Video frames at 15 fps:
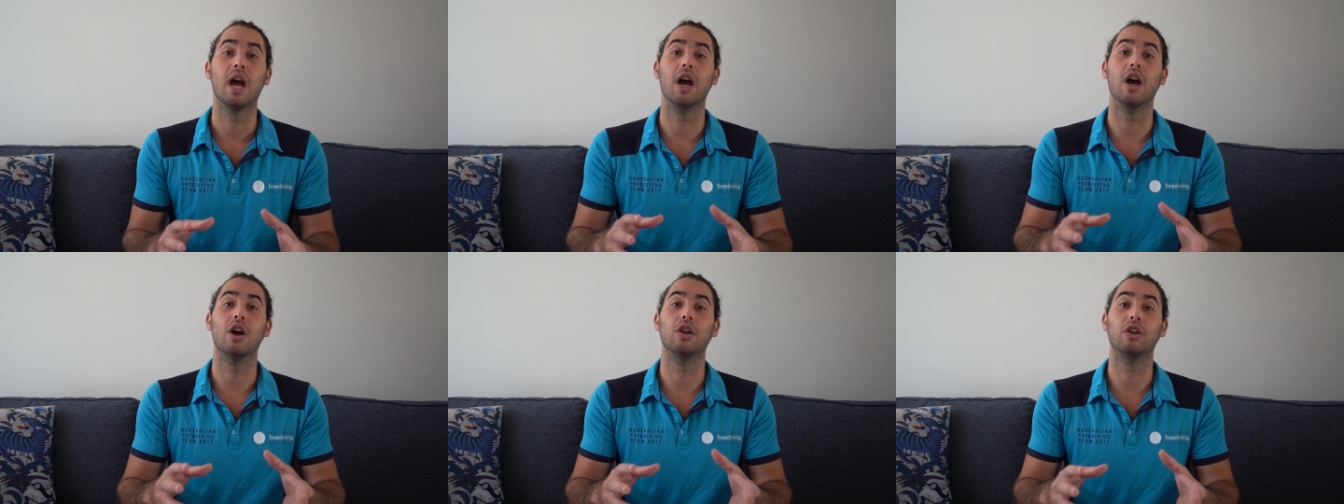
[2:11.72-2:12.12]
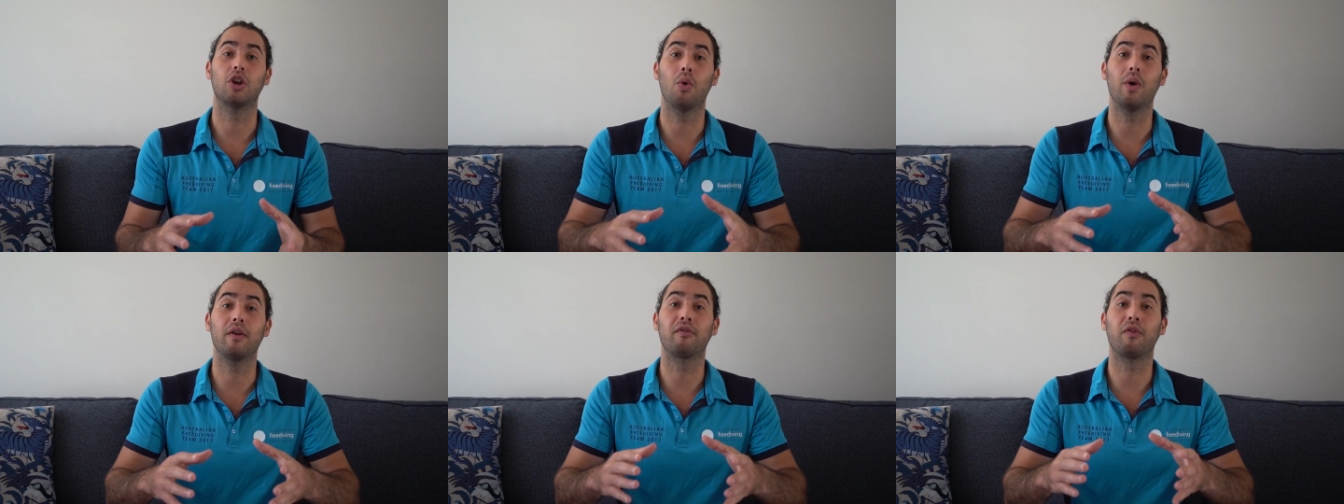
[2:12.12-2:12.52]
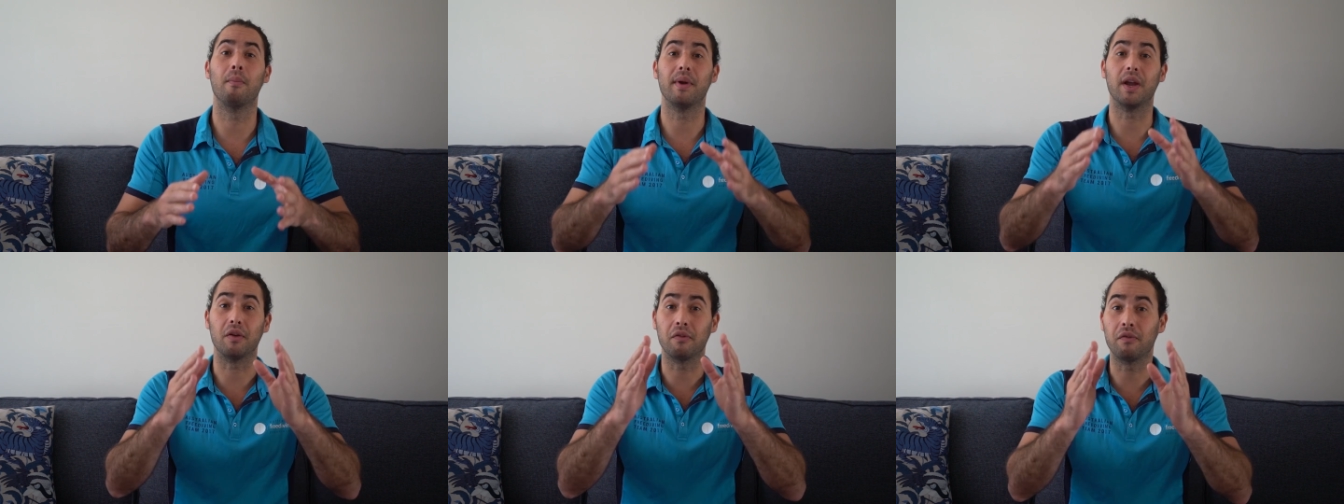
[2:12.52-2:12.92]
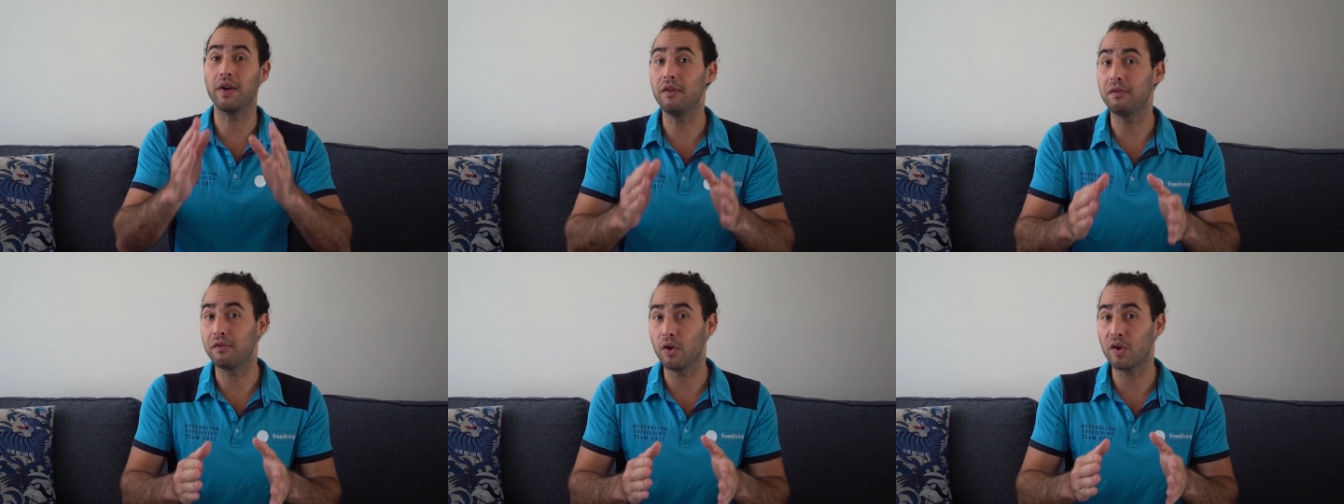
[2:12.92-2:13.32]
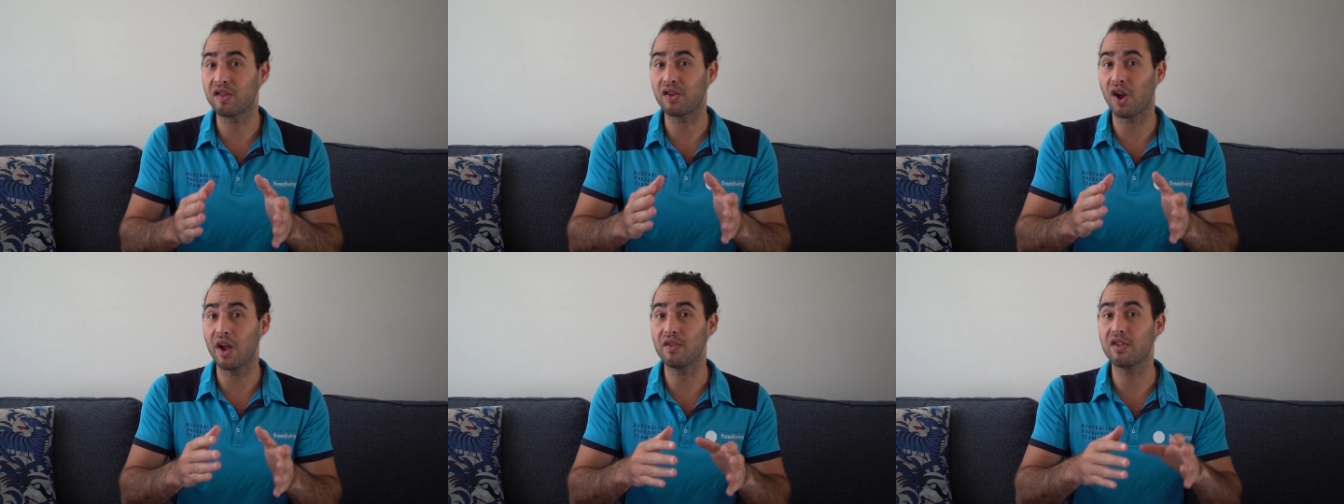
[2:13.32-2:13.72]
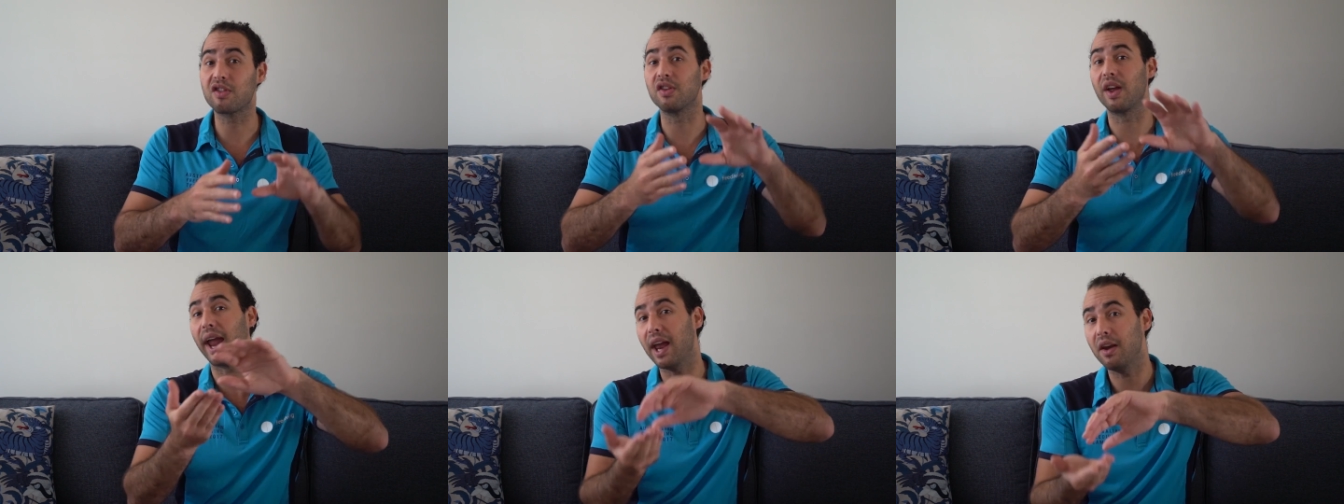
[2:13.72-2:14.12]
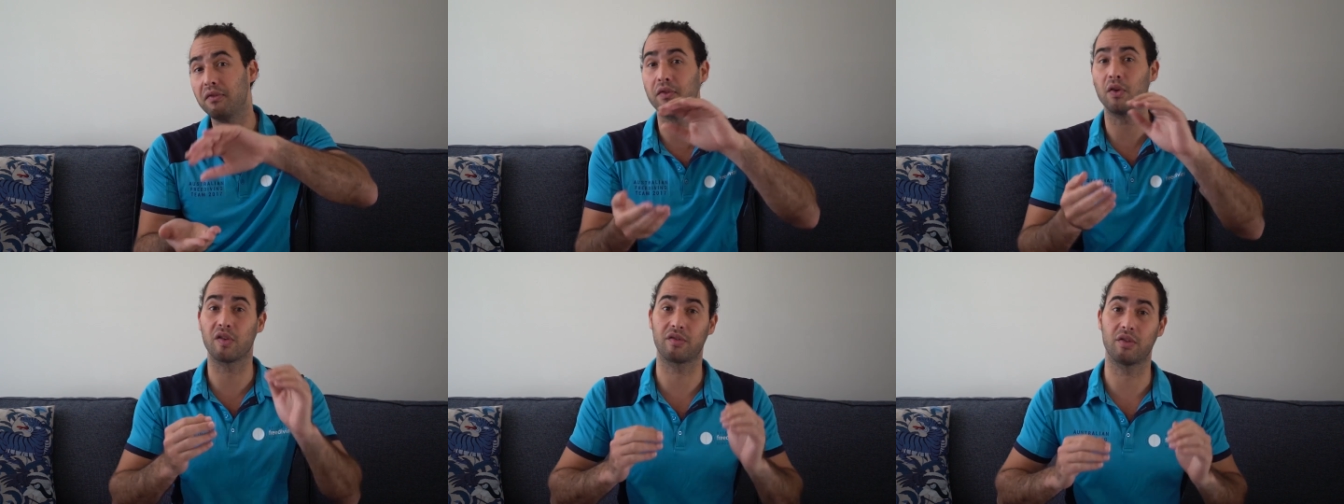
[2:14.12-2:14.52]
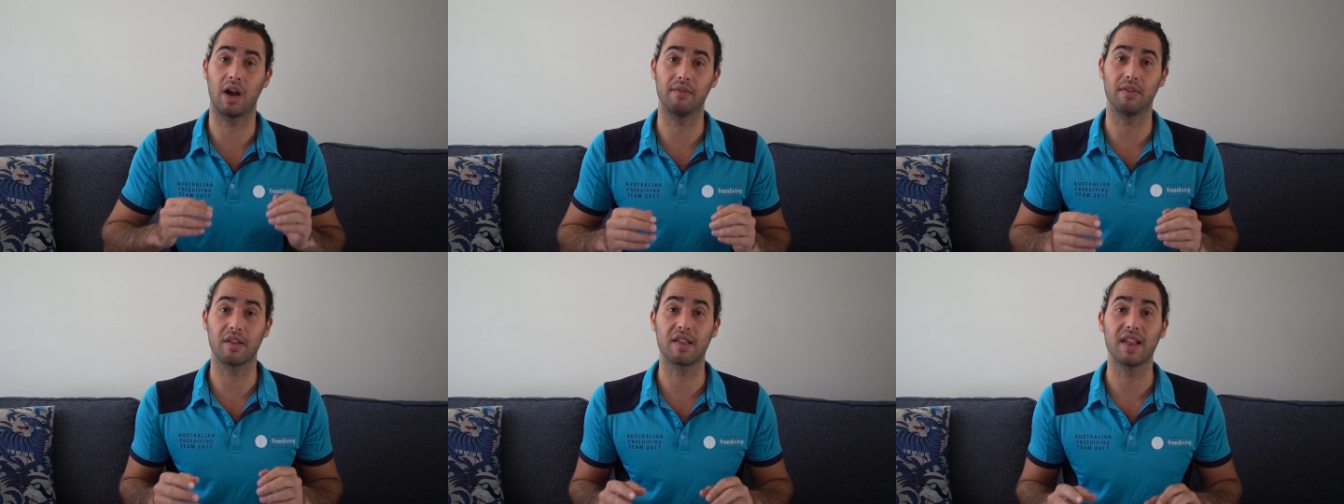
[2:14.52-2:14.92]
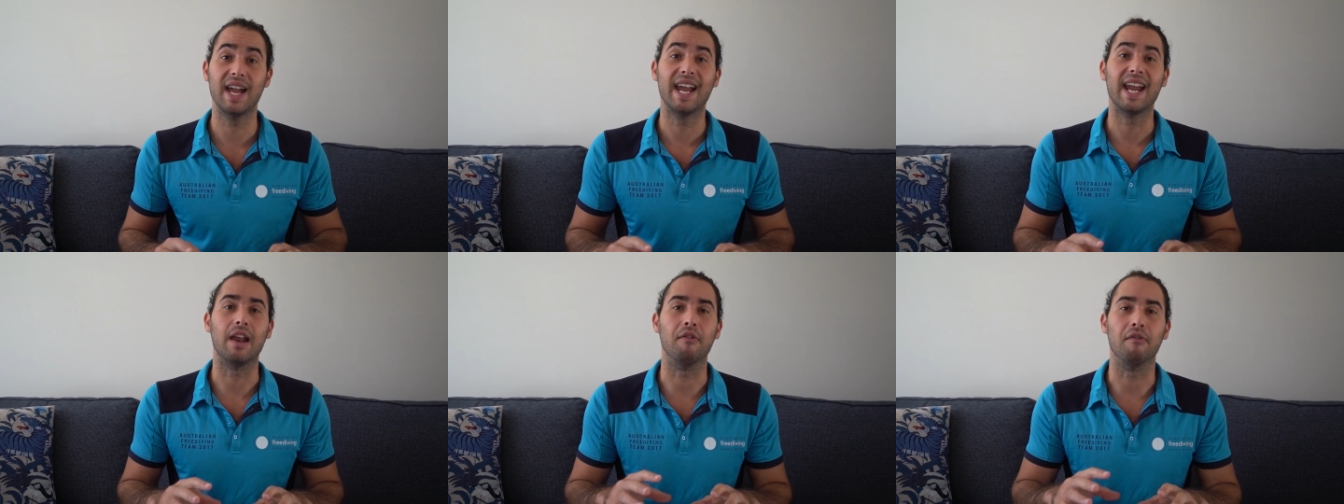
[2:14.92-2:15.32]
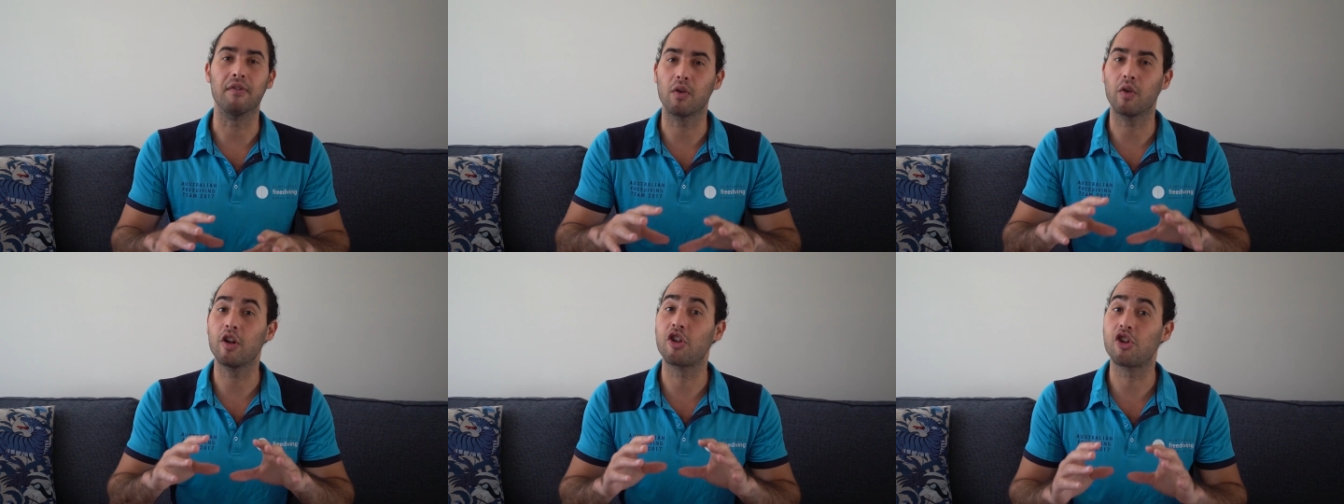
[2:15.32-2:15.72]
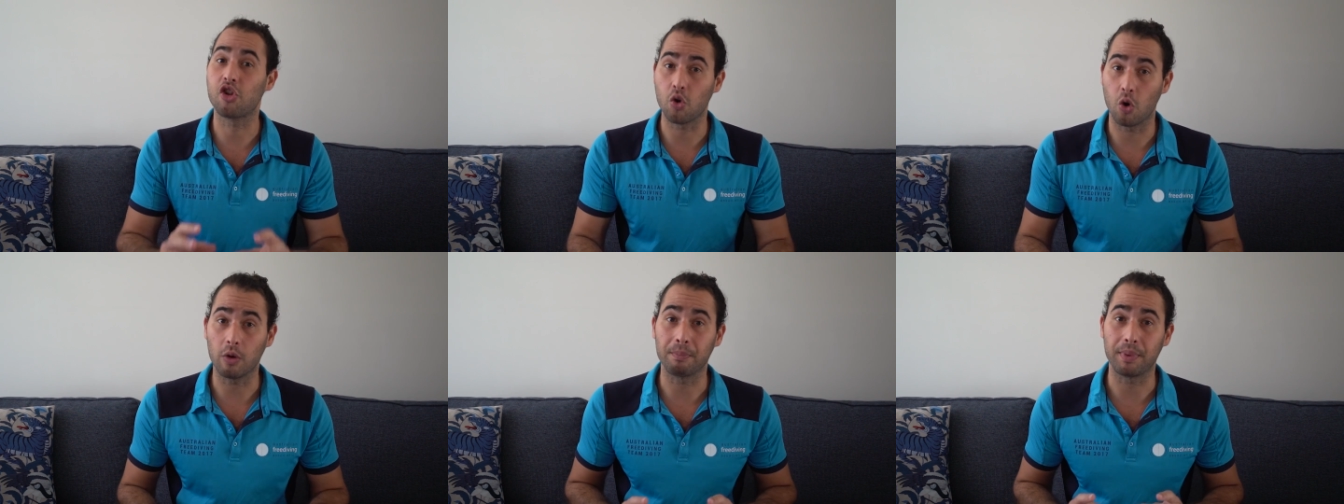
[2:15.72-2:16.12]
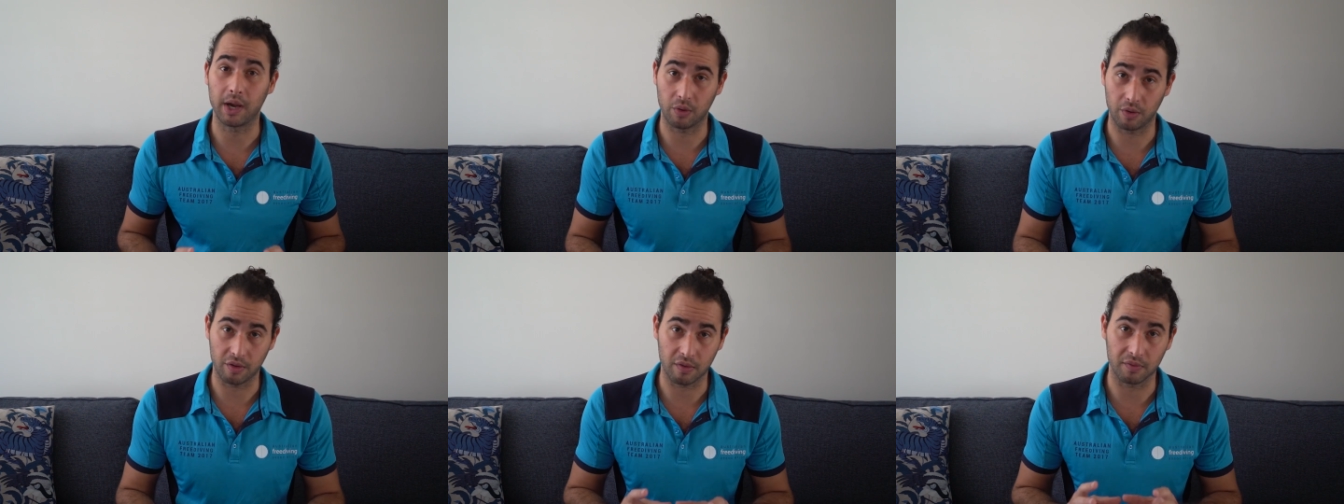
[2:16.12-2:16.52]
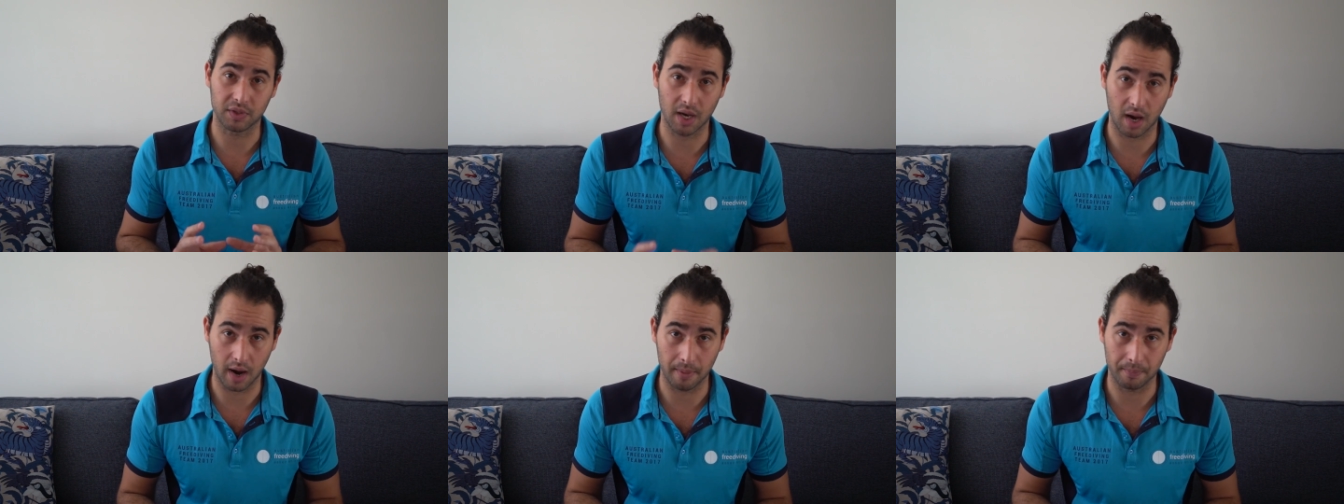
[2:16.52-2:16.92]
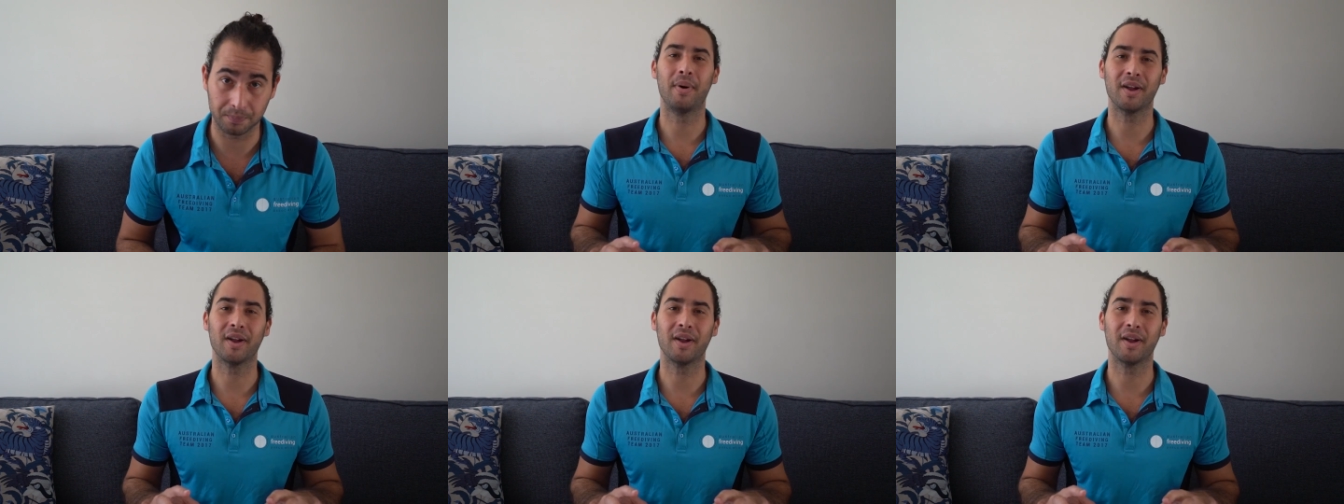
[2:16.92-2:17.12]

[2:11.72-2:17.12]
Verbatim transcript: going from being feet first divers to head first divers in very short periods of time.